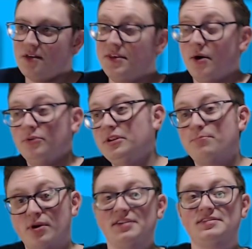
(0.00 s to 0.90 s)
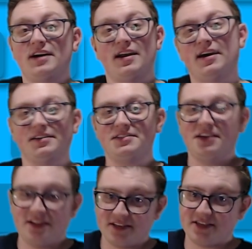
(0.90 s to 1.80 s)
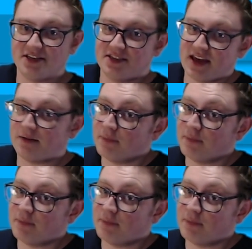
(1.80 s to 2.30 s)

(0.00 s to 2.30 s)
The only bright side I can see to this is that